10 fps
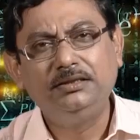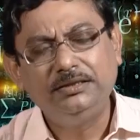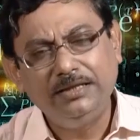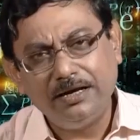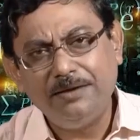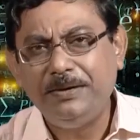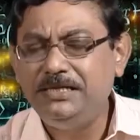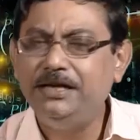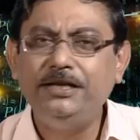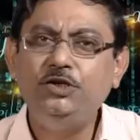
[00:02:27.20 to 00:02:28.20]
There are
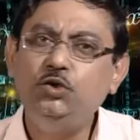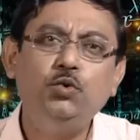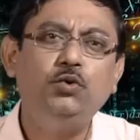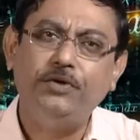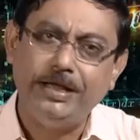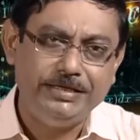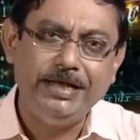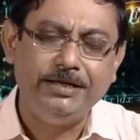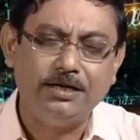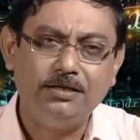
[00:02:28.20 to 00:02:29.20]
basically two
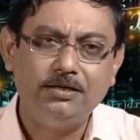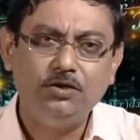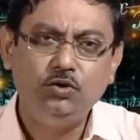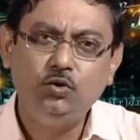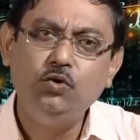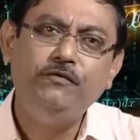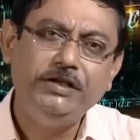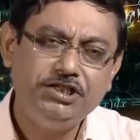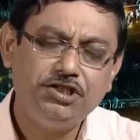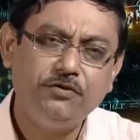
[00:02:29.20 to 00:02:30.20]
criteria through
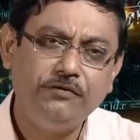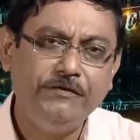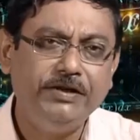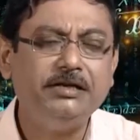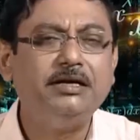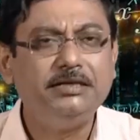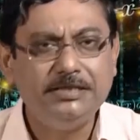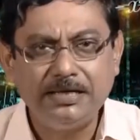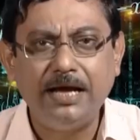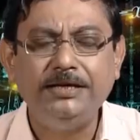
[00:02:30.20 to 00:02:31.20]
which we will
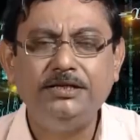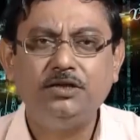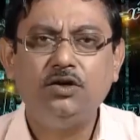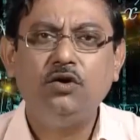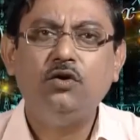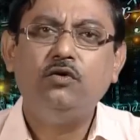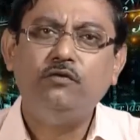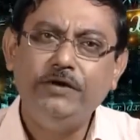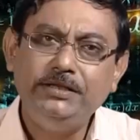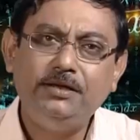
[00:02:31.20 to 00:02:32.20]
decide
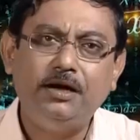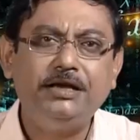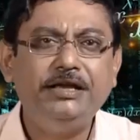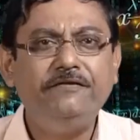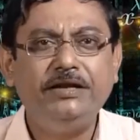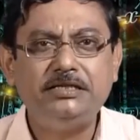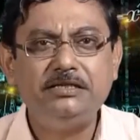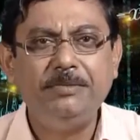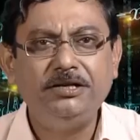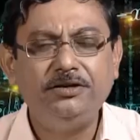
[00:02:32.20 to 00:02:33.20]
whether a given
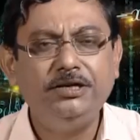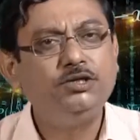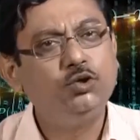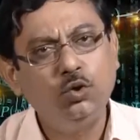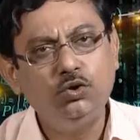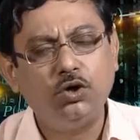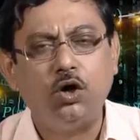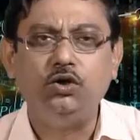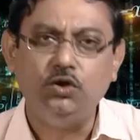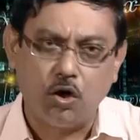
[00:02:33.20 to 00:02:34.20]
estimator is good
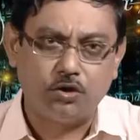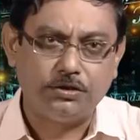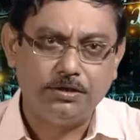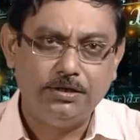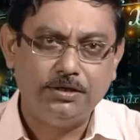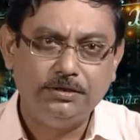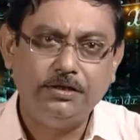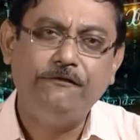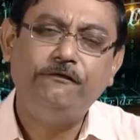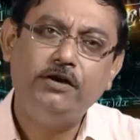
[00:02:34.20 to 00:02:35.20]
or not.
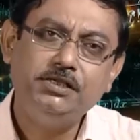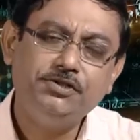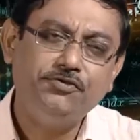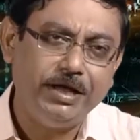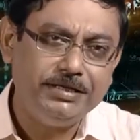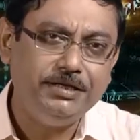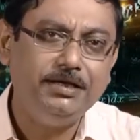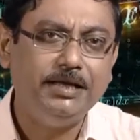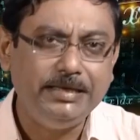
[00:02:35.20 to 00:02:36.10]
The first criteria